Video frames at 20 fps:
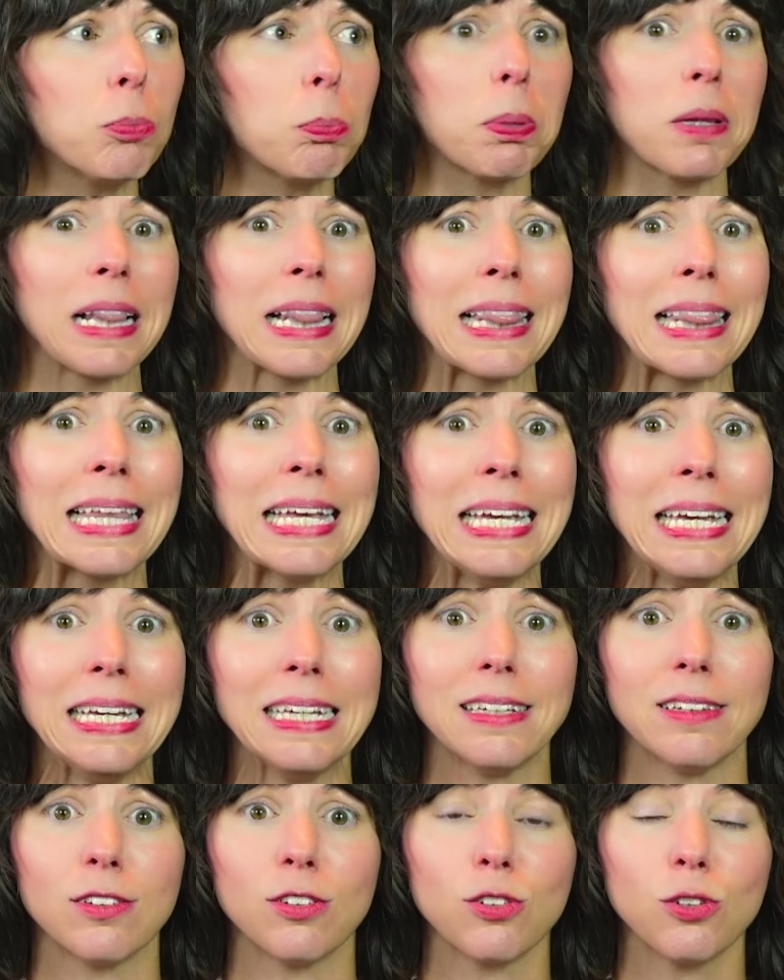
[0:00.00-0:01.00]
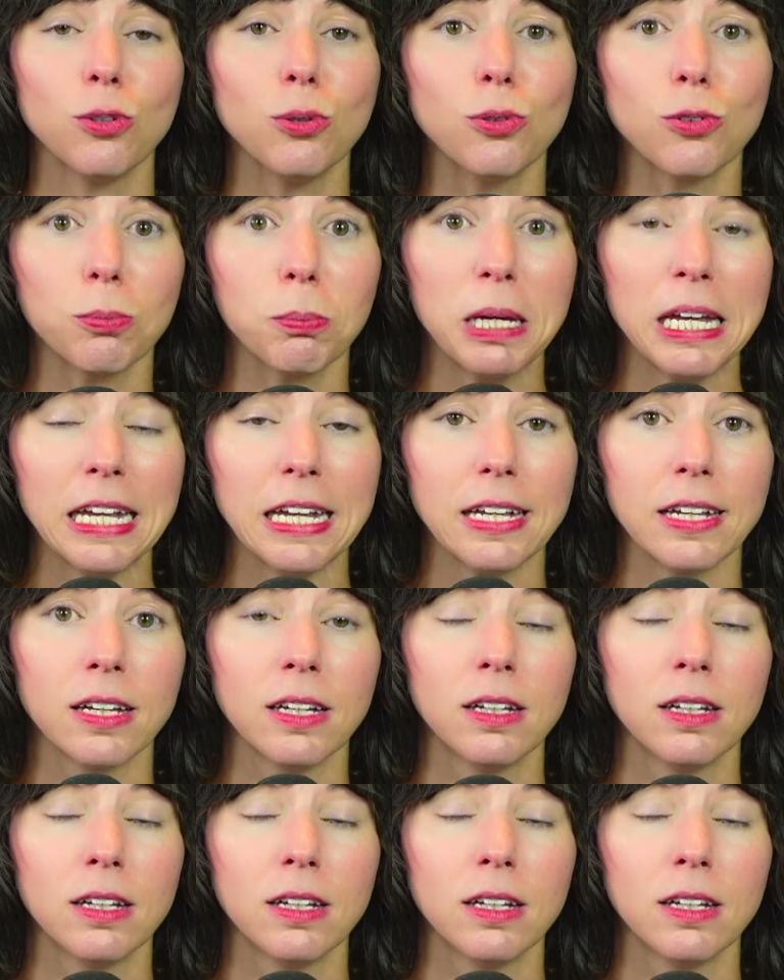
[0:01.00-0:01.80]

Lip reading: please use me.